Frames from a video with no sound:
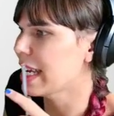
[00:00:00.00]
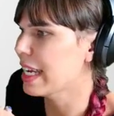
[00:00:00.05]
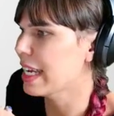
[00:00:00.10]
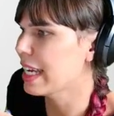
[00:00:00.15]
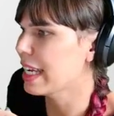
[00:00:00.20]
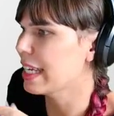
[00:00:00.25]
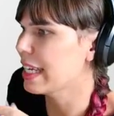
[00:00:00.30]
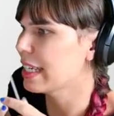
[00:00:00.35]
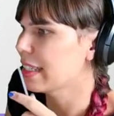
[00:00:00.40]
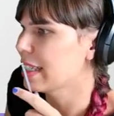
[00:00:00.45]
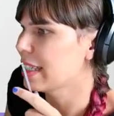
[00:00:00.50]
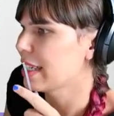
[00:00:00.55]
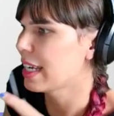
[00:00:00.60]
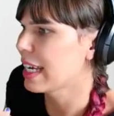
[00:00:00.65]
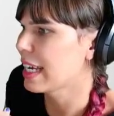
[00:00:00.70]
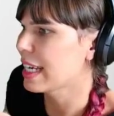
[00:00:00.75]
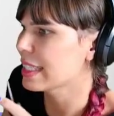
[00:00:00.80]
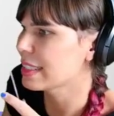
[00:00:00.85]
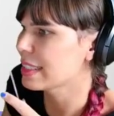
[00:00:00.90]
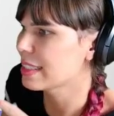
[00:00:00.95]
A,
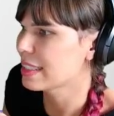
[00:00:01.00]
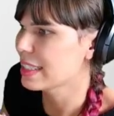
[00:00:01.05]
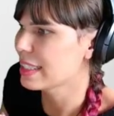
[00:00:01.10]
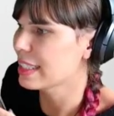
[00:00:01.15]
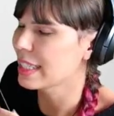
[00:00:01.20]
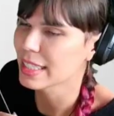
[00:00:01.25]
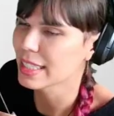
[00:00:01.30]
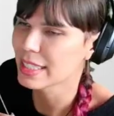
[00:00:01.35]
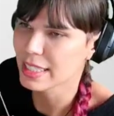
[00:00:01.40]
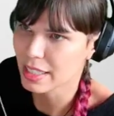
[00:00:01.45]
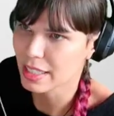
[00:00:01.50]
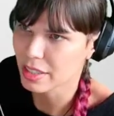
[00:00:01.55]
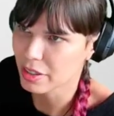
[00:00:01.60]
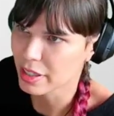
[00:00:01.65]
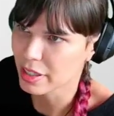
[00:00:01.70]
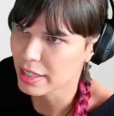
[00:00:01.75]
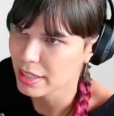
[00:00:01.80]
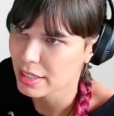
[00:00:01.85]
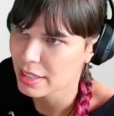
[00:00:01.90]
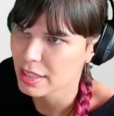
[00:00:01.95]
S, T,
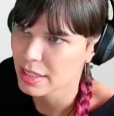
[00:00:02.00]
etc.